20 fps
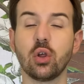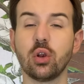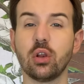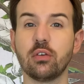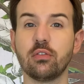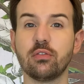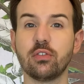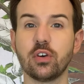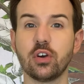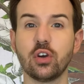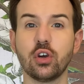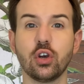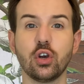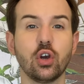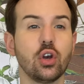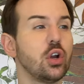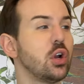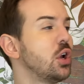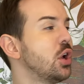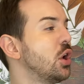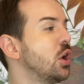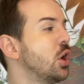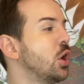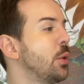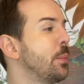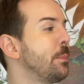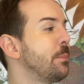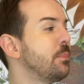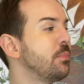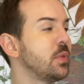All Over
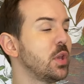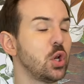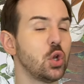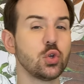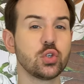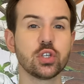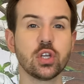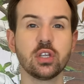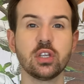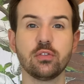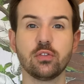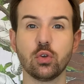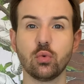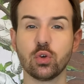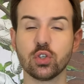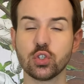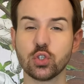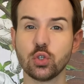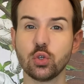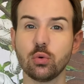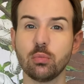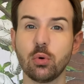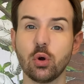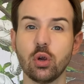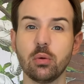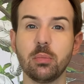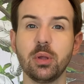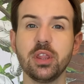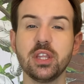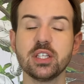lotion. If you want to know more
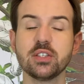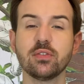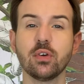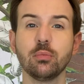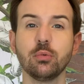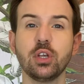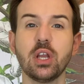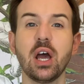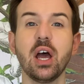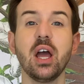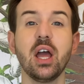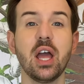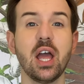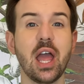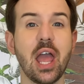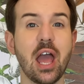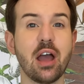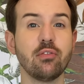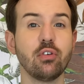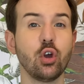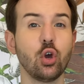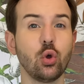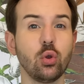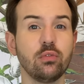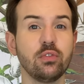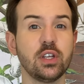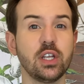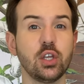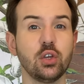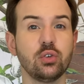about this formula, I have a whole
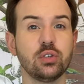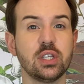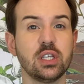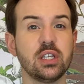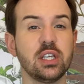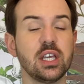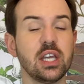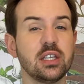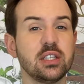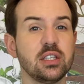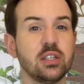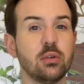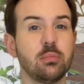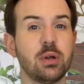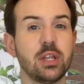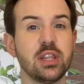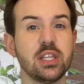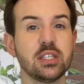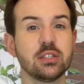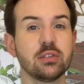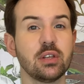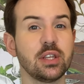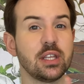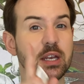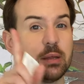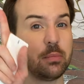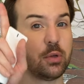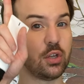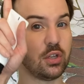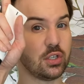video dedicated about this one that
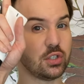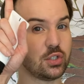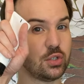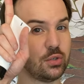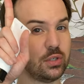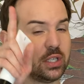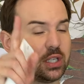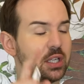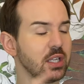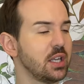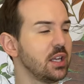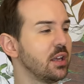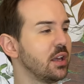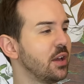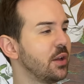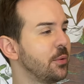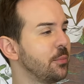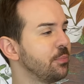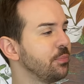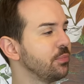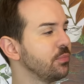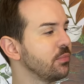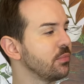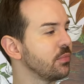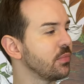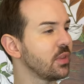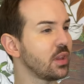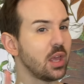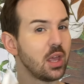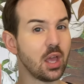I'm going to
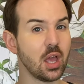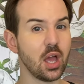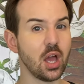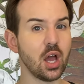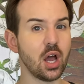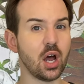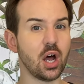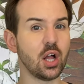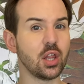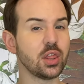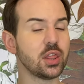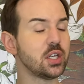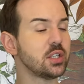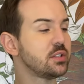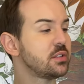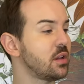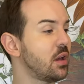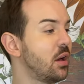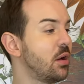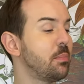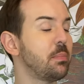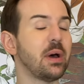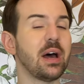link on the top.